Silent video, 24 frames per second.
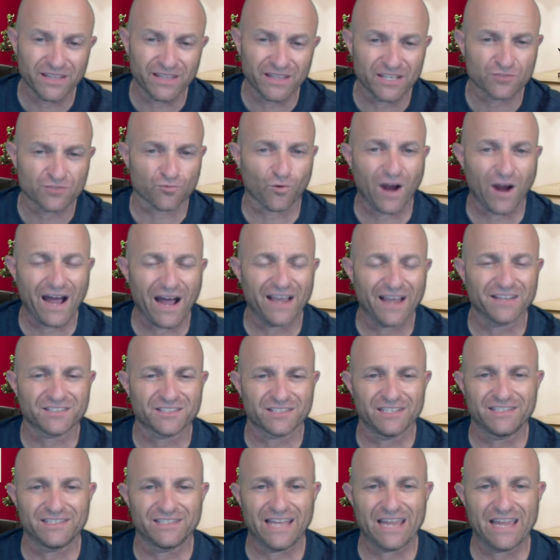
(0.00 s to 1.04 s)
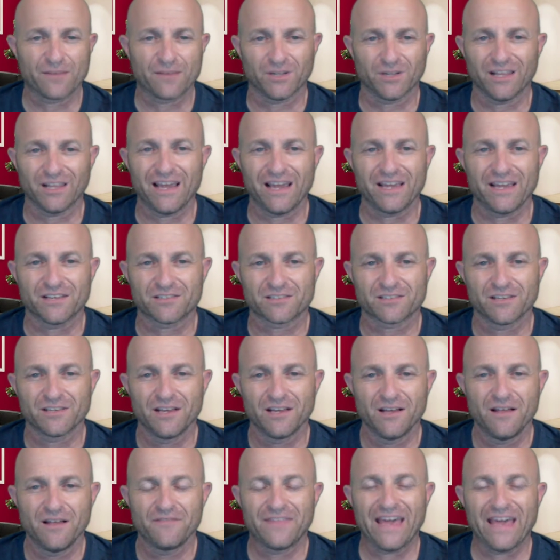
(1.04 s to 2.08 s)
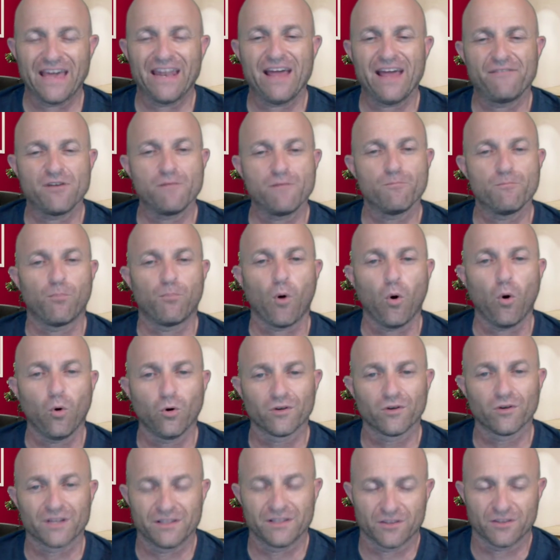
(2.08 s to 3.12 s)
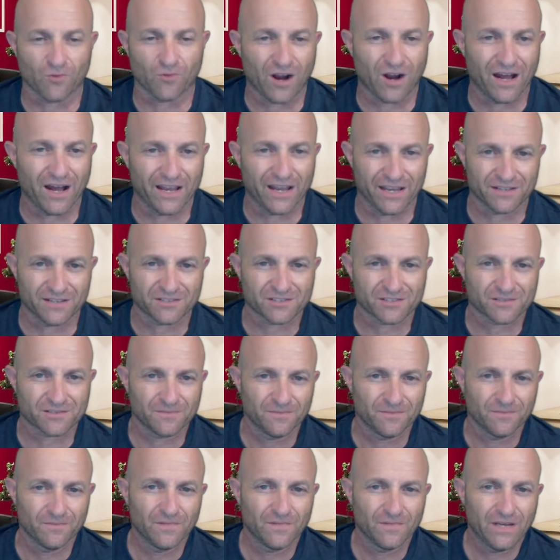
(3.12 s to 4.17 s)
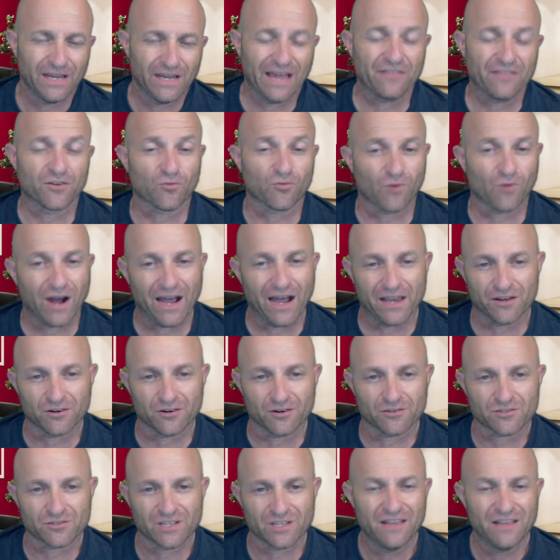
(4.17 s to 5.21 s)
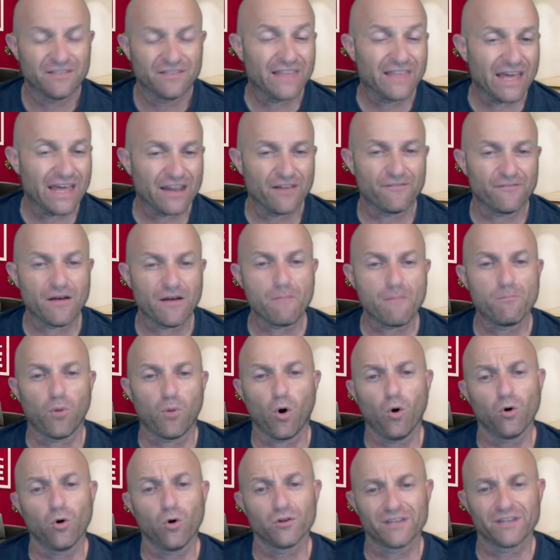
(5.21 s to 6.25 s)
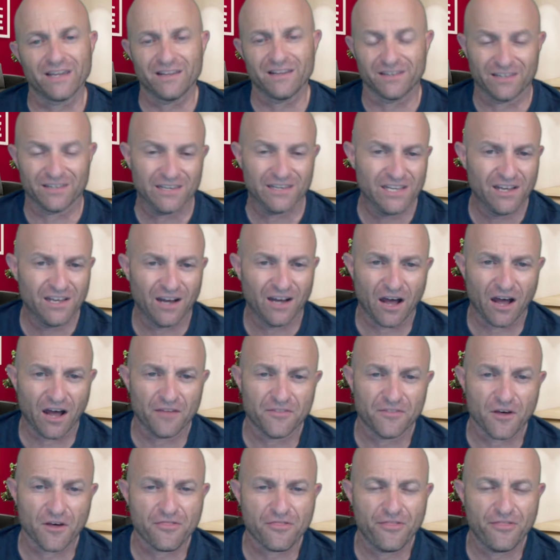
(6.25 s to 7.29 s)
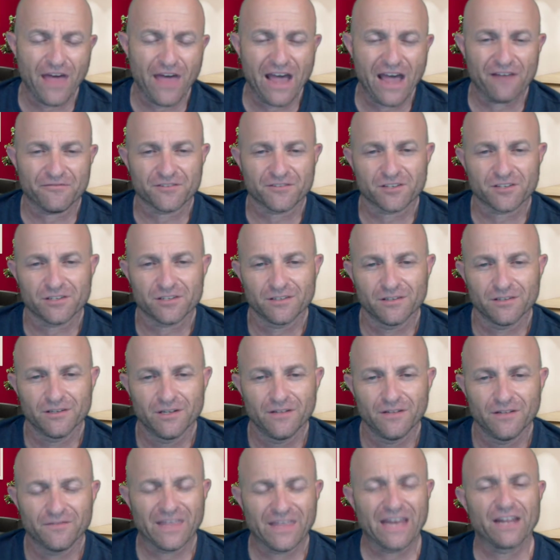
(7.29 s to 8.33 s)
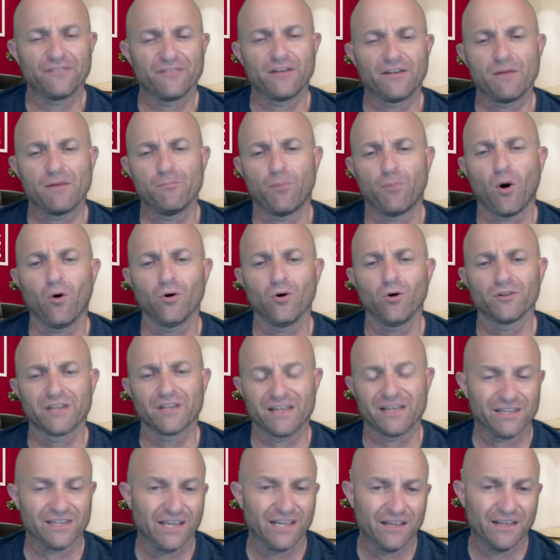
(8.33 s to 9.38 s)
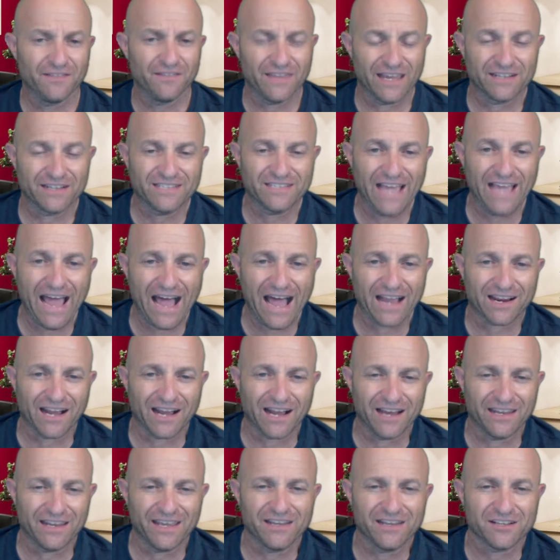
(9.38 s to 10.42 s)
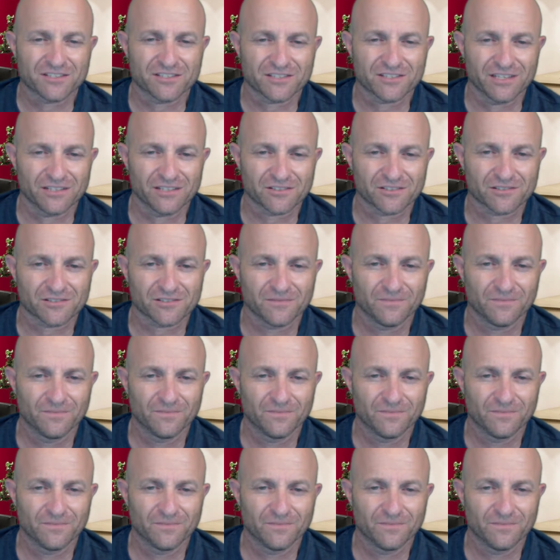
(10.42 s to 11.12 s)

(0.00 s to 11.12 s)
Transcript: these riots to take place, that have emboldened the riots and the rioters, that have emboldened the theft, that have emboldened the attack on innocents.